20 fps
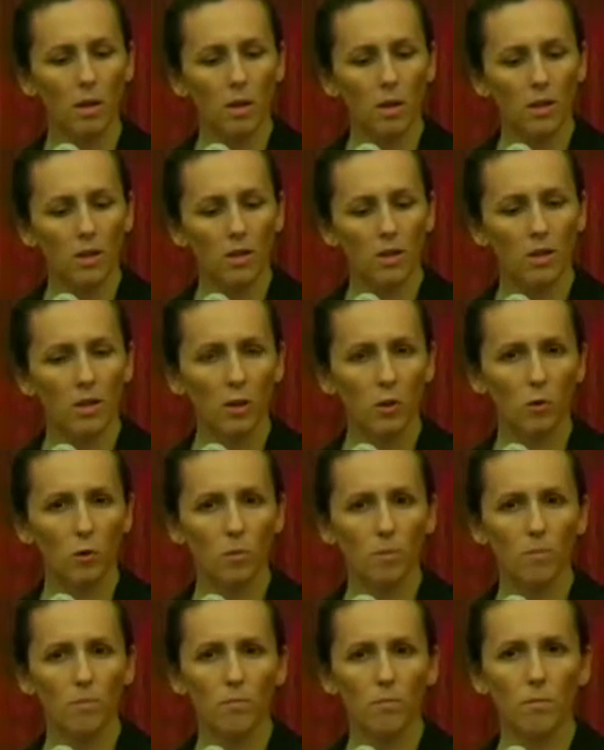So,
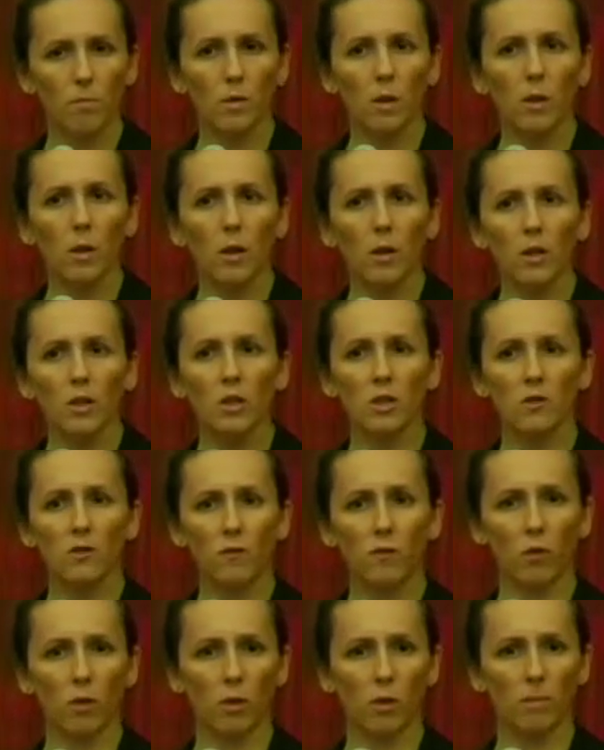the largest
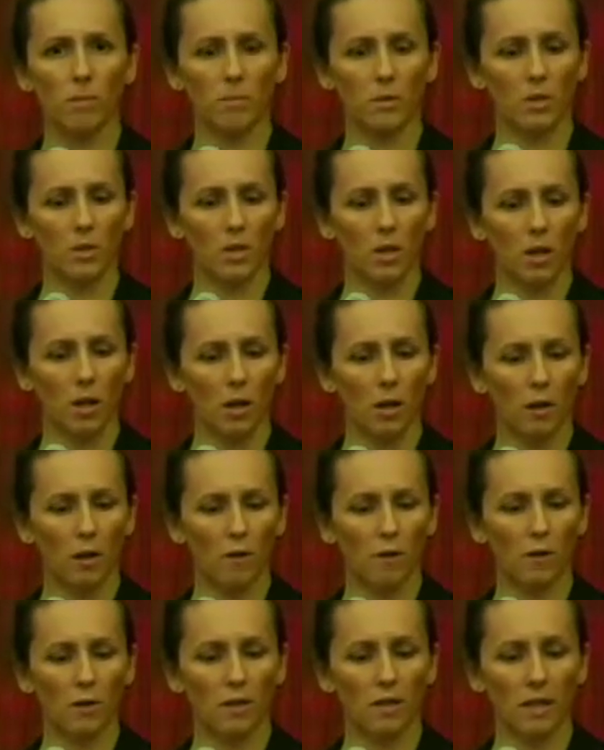forms
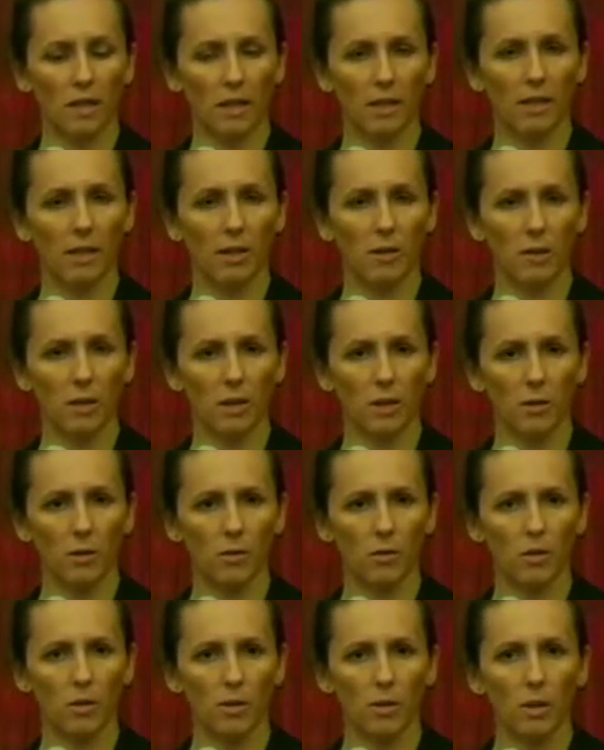of secondary
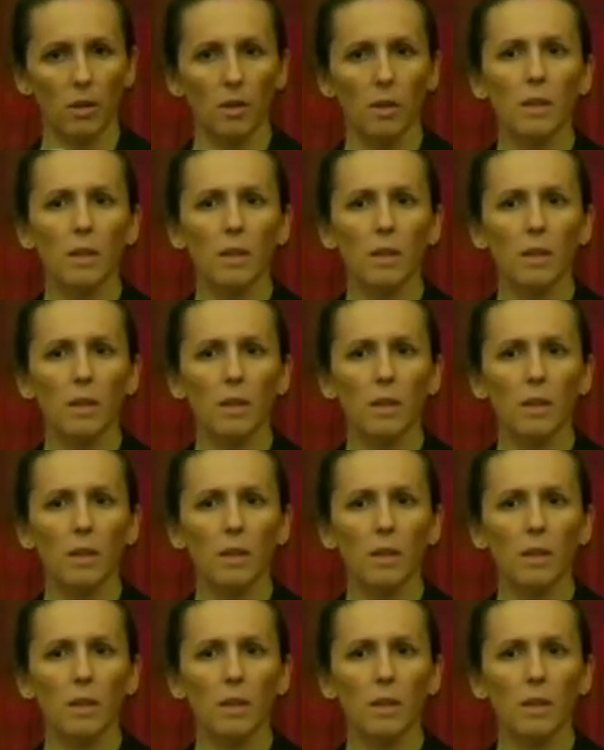use,